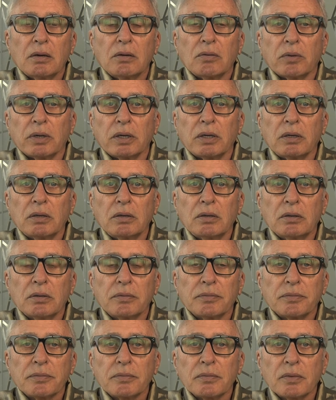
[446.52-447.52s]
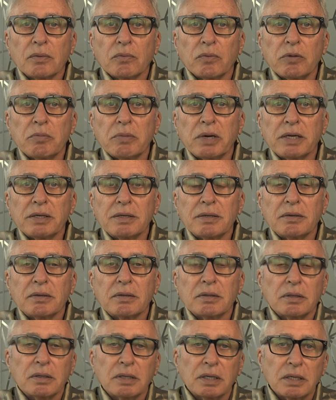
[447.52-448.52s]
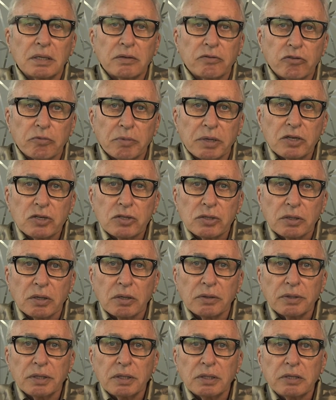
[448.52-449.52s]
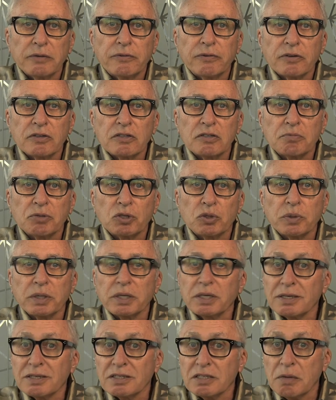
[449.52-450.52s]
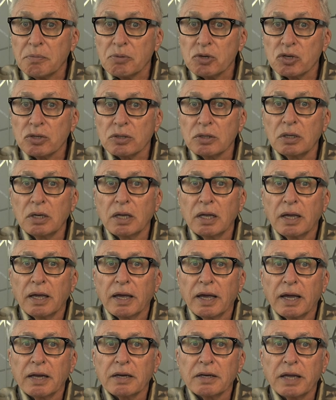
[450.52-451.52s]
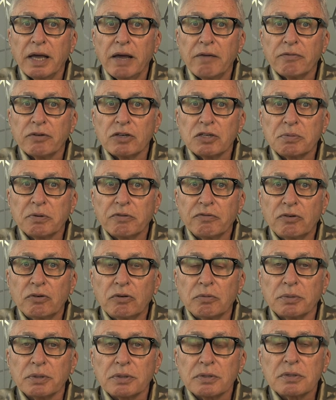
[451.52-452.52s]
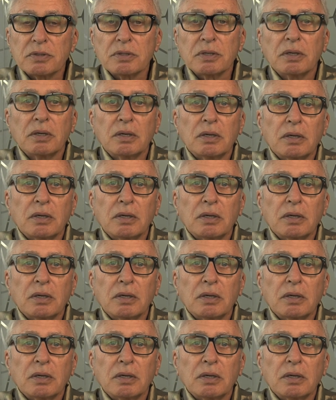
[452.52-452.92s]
Well, we might get information on the difference between exceptional and average performance.